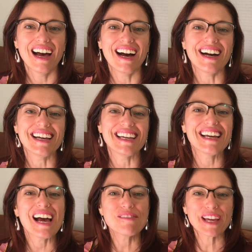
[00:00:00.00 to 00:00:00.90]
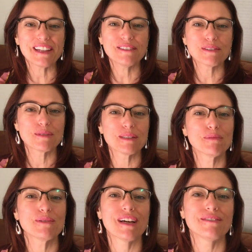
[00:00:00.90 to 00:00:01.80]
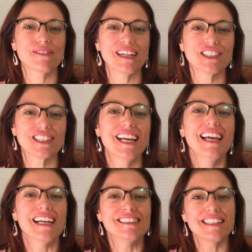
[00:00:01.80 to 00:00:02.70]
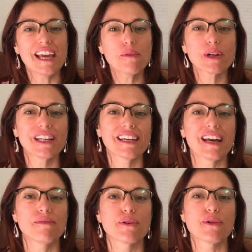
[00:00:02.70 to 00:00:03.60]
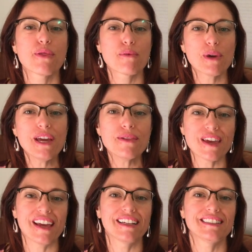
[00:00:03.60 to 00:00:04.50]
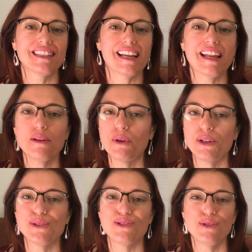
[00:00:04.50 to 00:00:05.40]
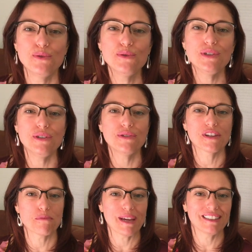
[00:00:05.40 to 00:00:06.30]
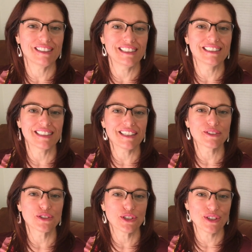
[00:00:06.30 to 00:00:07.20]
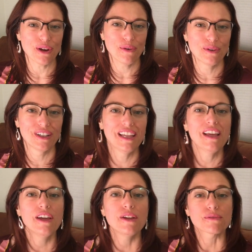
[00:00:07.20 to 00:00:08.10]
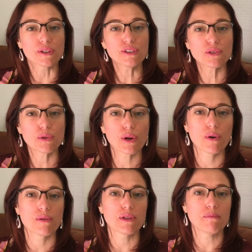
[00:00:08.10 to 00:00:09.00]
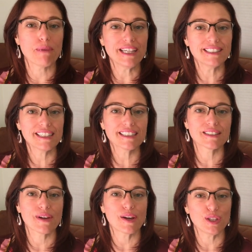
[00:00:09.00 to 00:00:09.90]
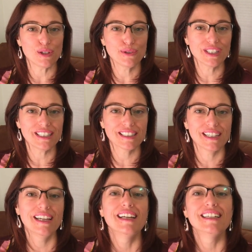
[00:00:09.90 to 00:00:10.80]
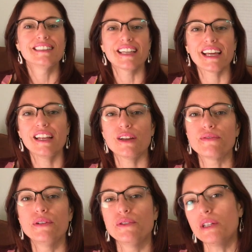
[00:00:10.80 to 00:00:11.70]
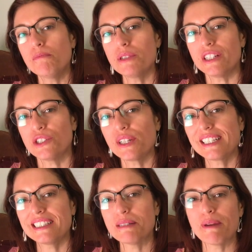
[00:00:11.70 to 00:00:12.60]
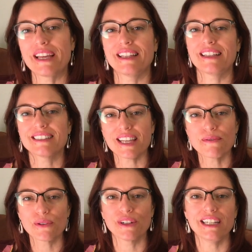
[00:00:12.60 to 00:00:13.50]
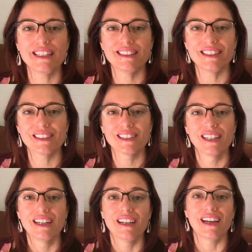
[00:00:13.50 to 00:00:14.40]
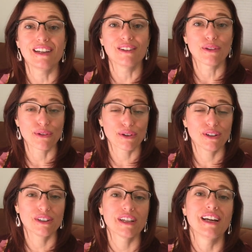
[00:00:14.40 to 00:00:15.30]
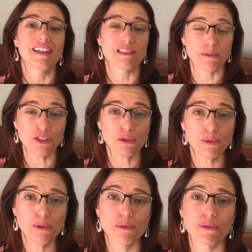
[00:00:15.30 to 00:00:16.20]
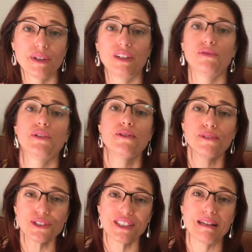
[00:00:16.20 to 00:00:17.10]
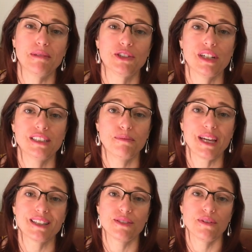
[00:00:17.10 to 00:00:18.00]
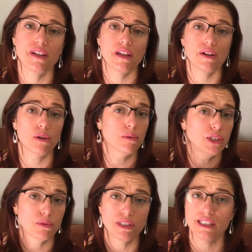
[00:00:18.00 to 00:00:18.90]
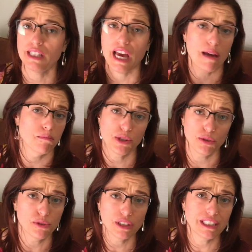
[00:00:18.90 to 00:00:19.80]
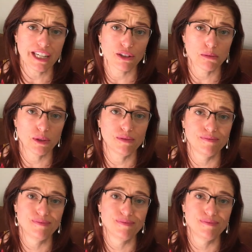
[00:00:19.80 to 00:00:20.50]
Hi, I'm Kelly from Simplify Fresh, and today we're going to cover 3 things that anyone who's new to using a Mandoline slicer should know. First, we'll go over the basics of how to use it. Second, a few tips and tricks to make things safer and easier. And third, a special blooper reel from the first time I tried to make this video, which was absolutely terrible.